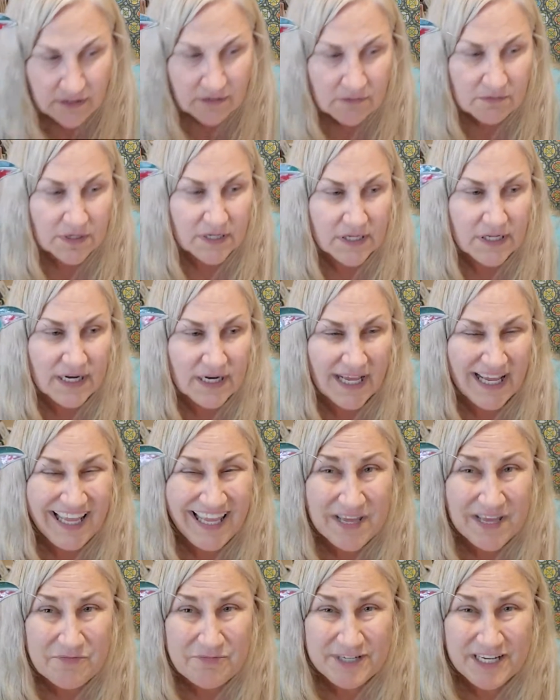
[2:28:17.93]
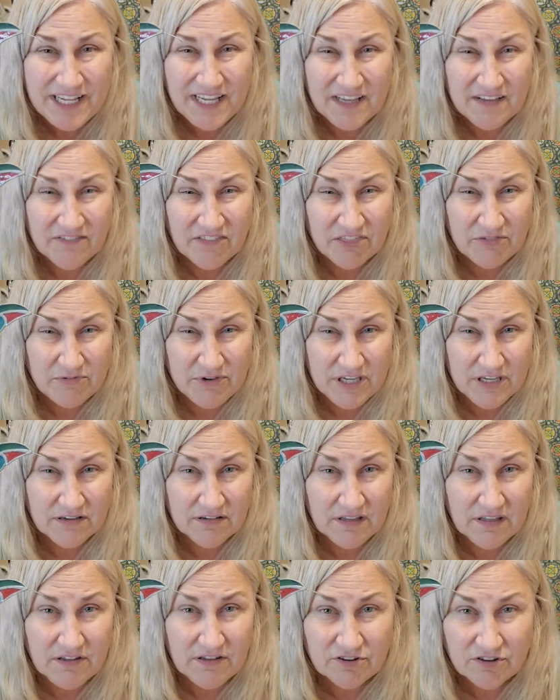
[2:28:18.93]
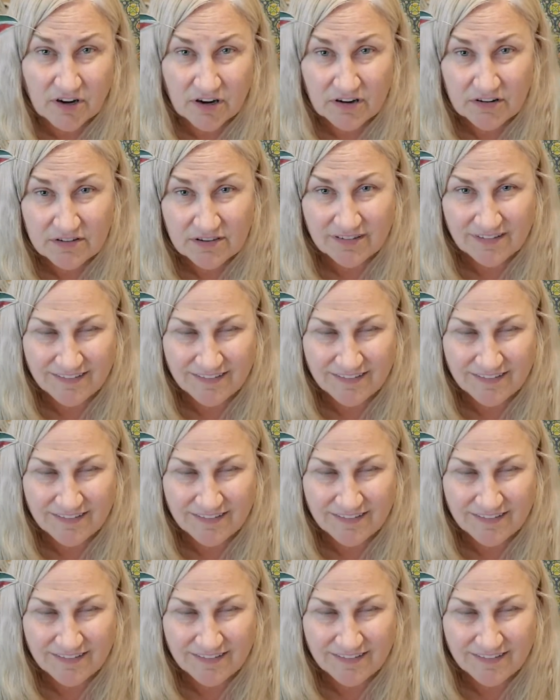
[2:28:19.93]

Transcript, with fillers: know what? I happen to have three cookie jars